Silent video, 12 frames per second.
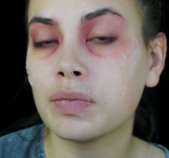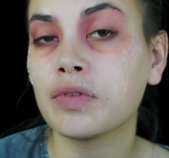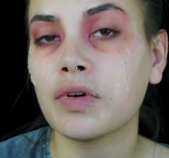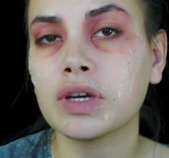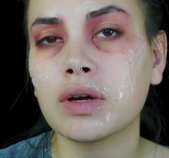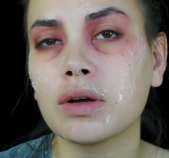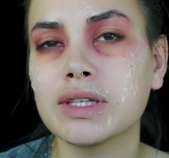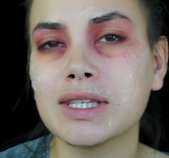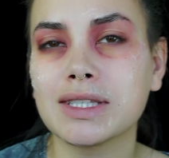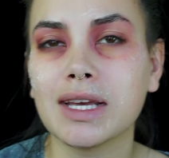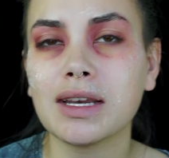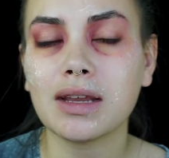Before they all
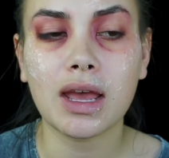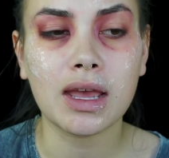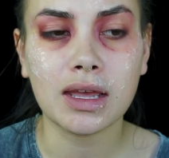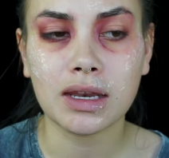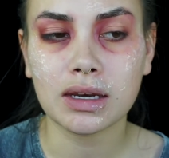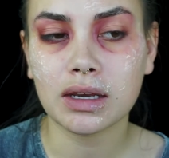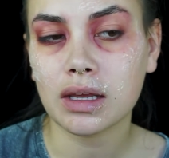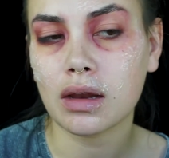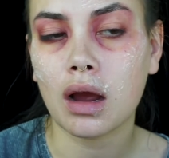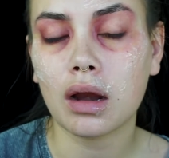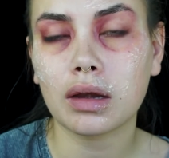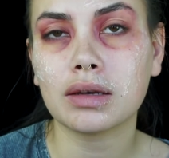set and get
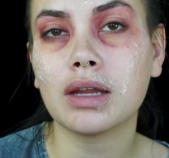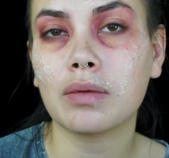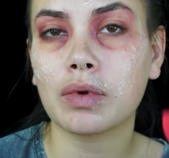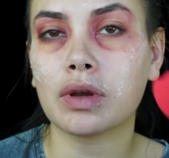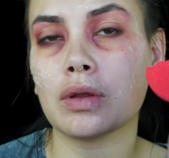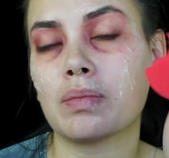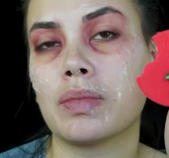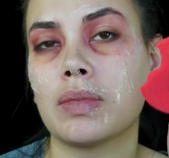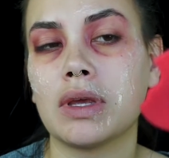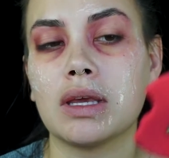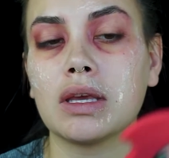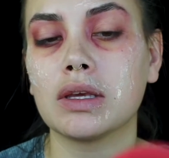hardened, I'm going to
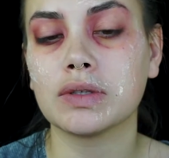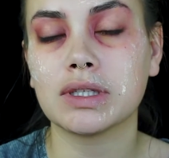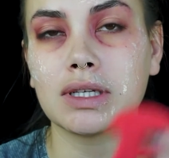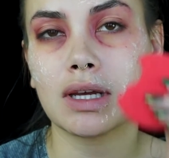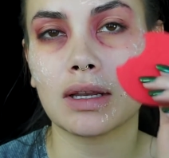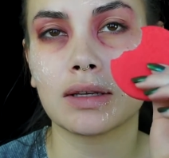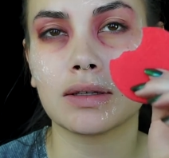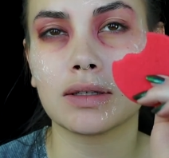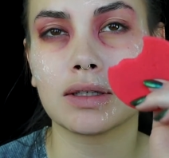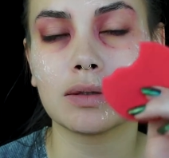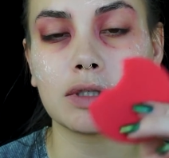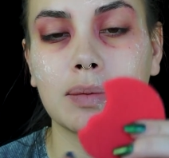be using a
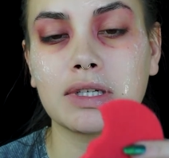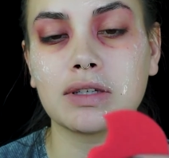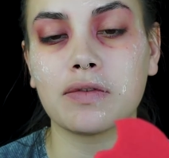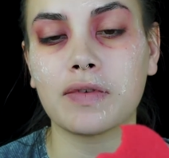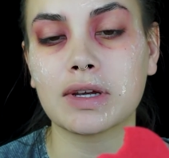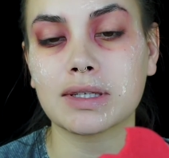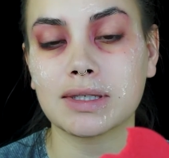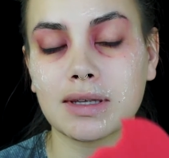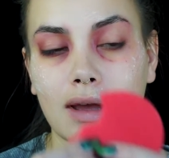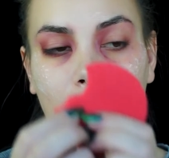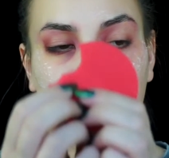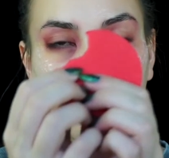little special effects
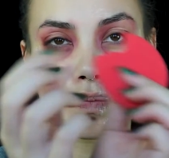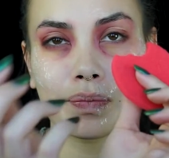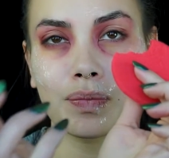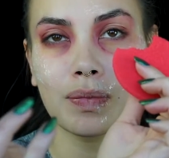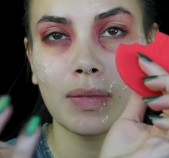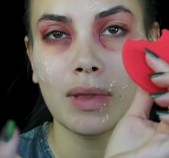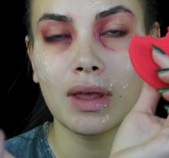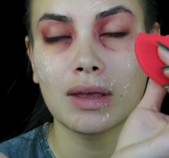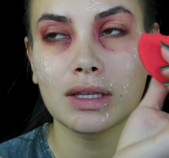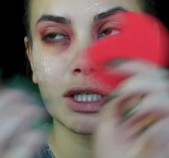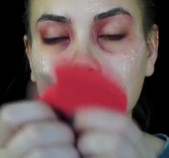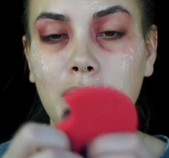
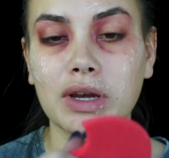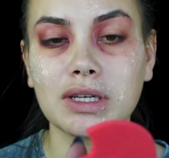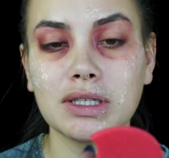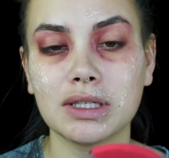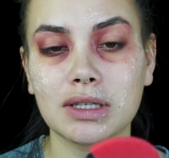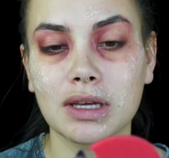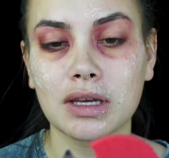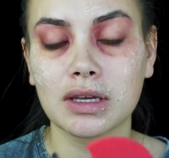sponge.